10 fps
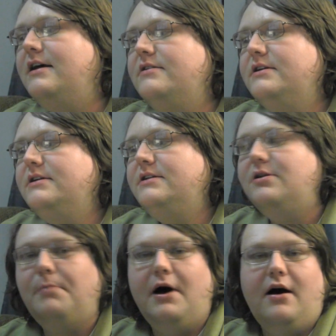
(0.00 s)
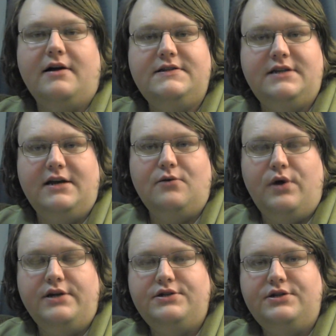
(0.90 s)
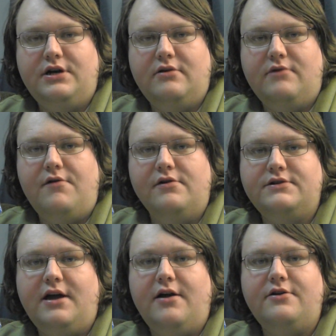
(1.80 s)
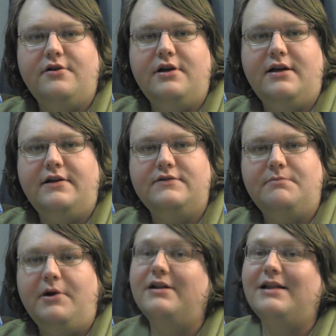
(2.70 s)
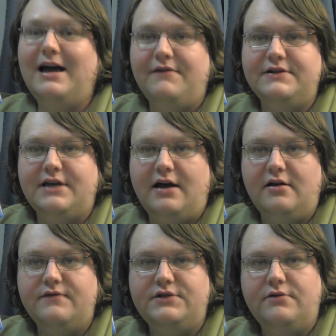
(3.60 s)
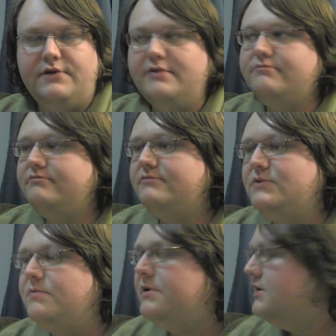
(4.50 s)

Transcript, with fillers: uh, the box in which uh, Ryan Reynolds' character is buried alive inside of. So that could